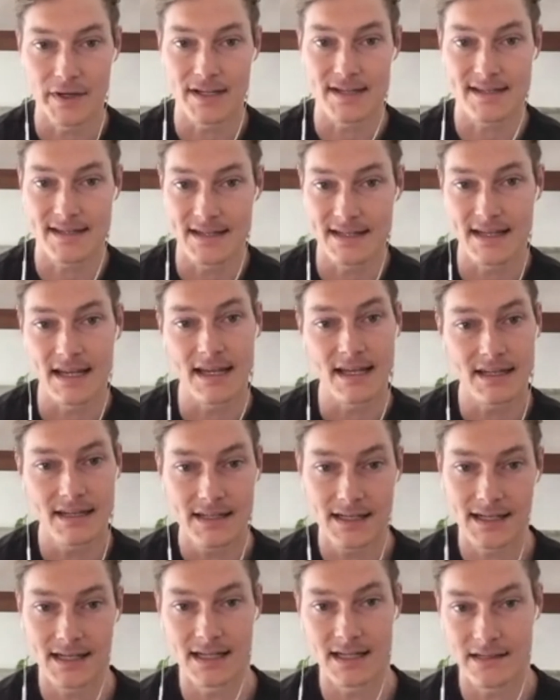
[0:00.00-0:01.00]
to date,
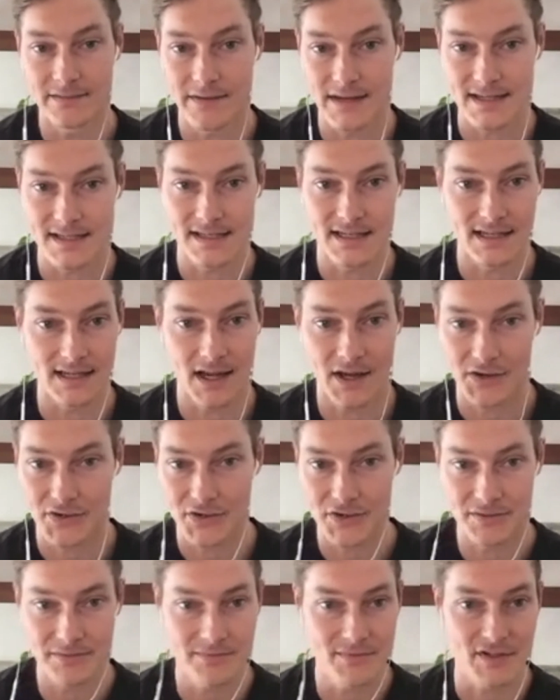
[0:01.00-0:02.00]
investing
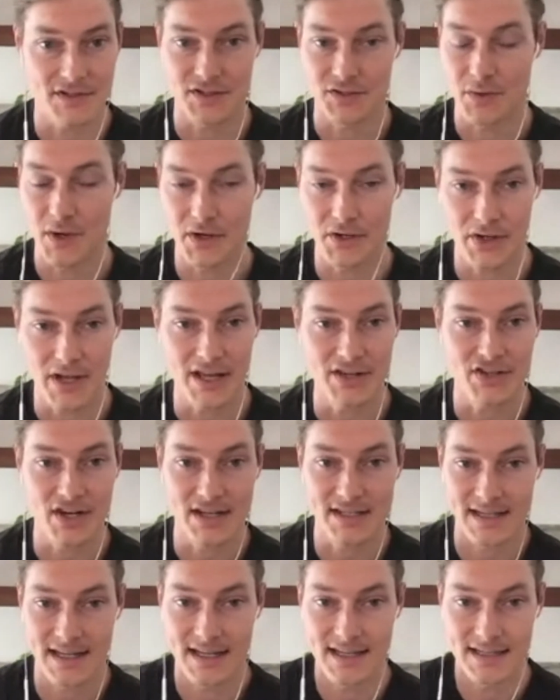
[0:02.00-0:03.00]
100 to 200K check
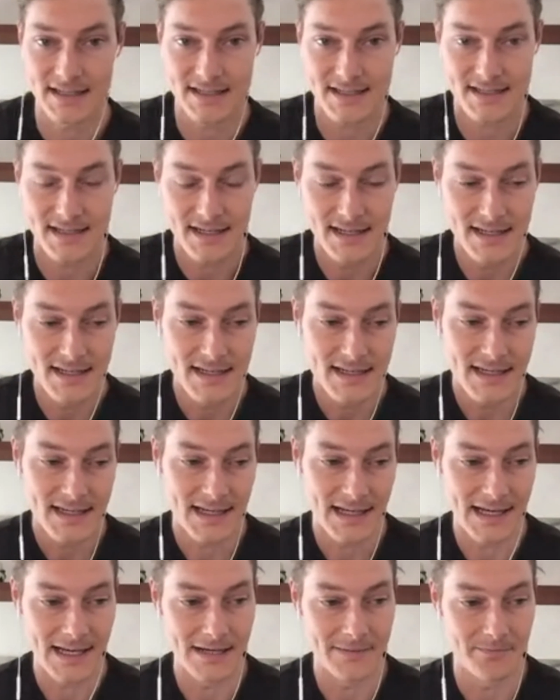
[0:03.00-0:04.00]
size,
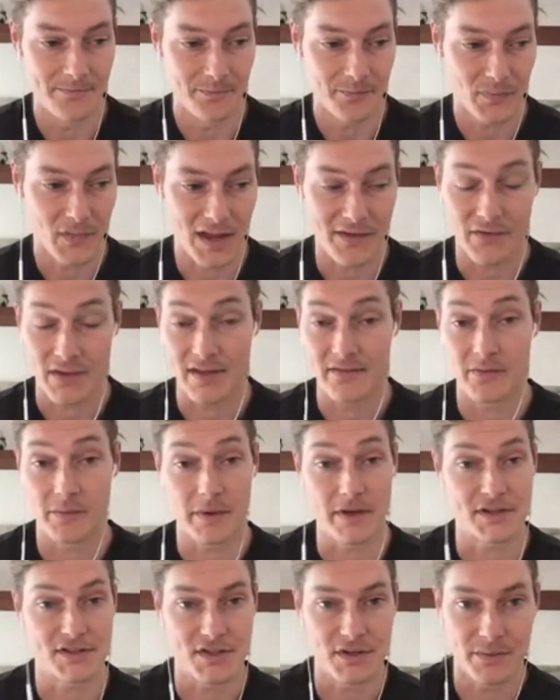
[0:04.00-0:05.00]
everything from
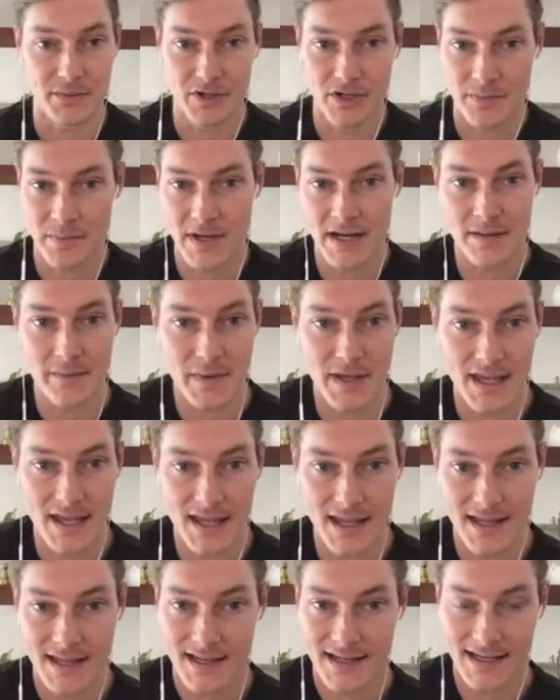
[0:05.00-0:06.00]
consumer to
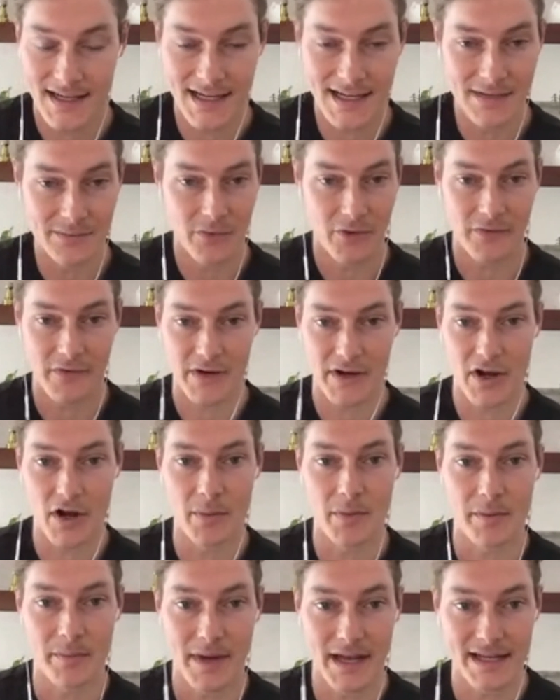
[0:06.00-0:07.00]
B2B. We're very
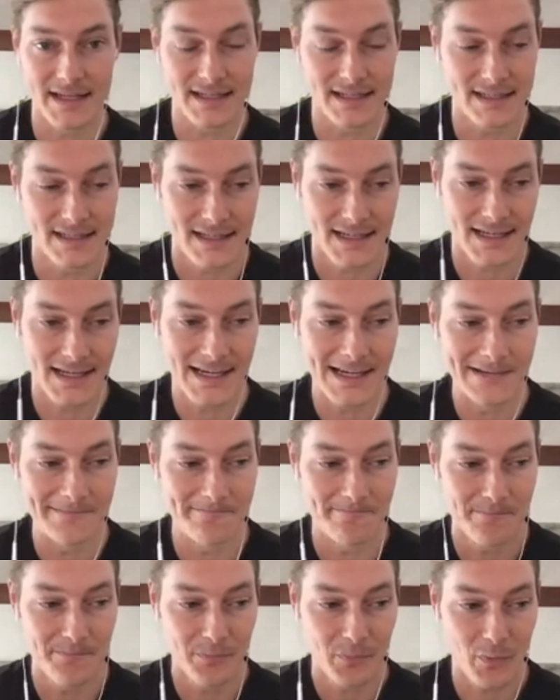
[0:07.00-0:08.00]
open-minded.
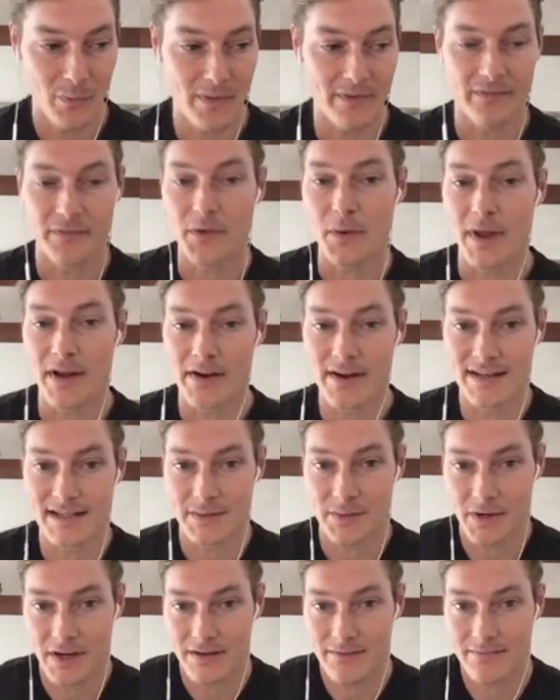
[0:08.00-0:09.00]
We have a few areas that
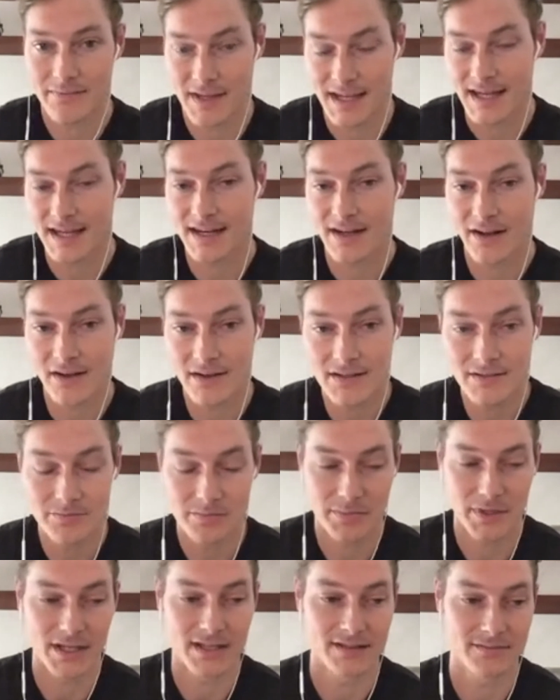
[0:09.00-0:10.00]
we're keen on,
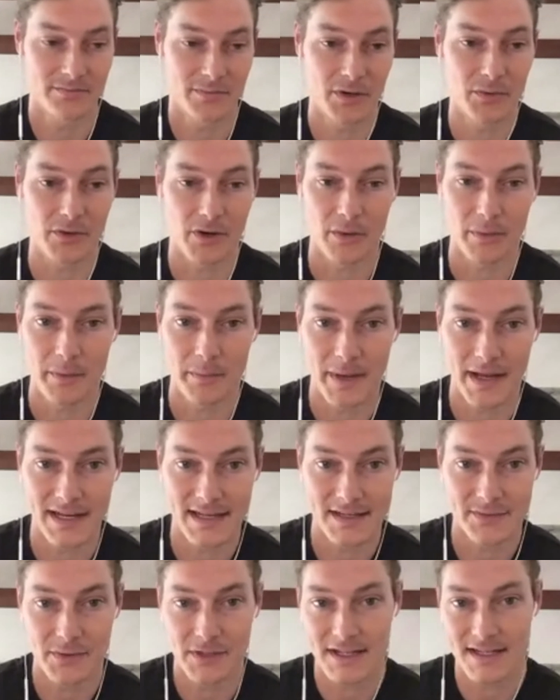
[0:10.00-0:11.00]
but we're
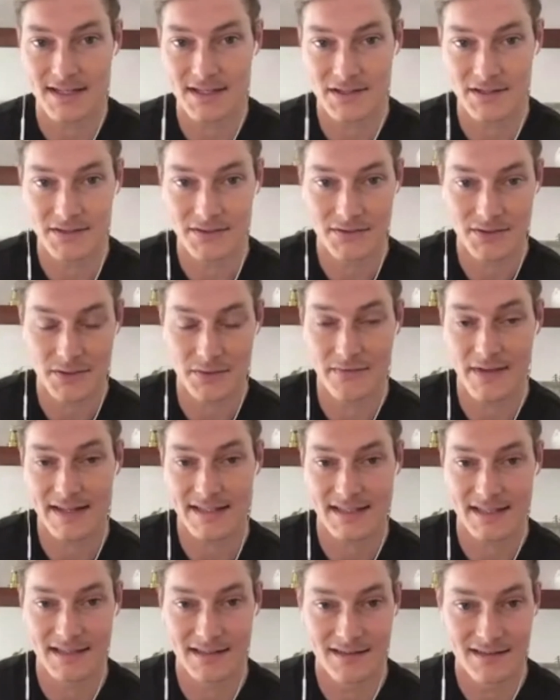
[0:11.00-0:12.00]
open-minded really to invest
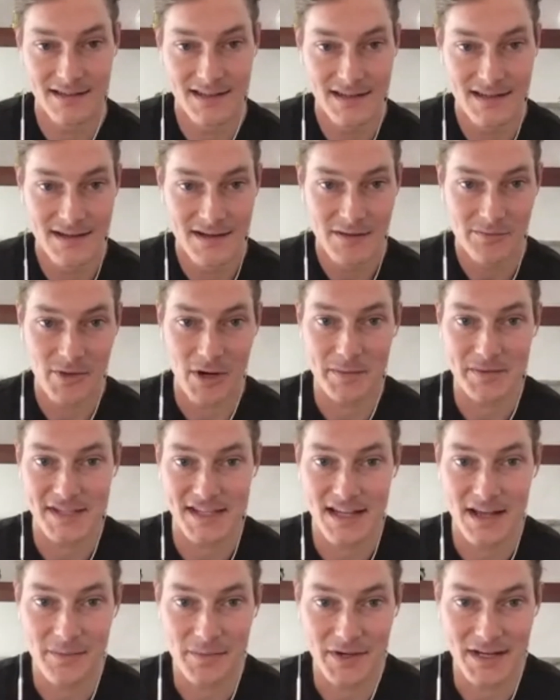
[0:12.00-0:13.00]
in promising
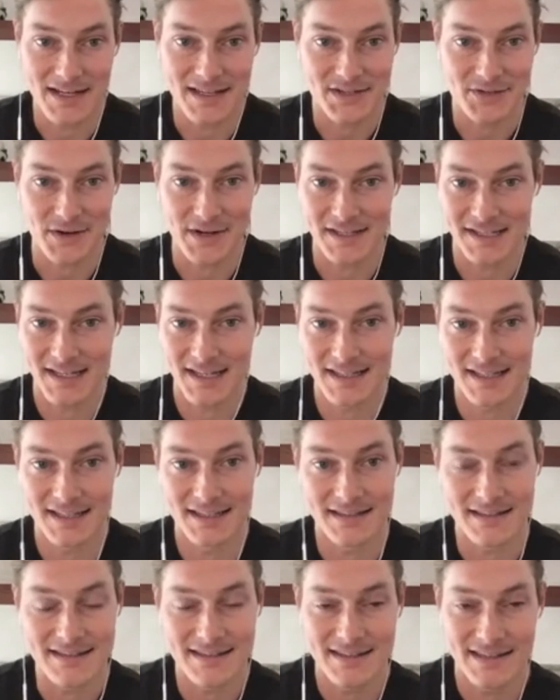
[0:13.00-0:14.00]
companies, crazy
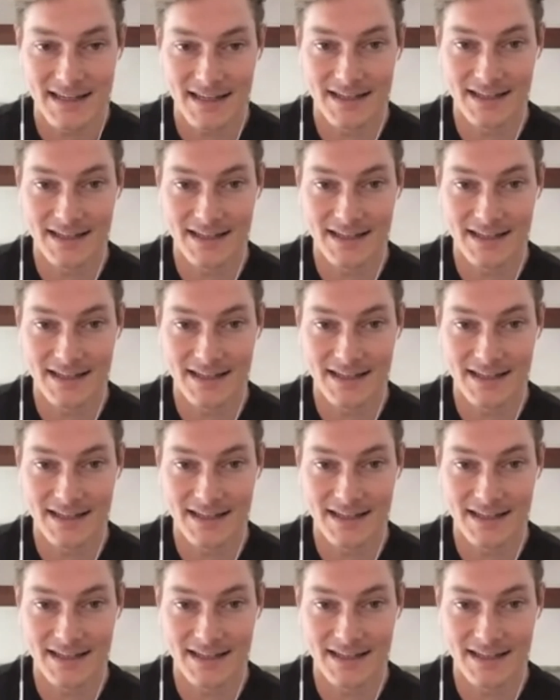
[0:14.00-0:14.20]
ideas, and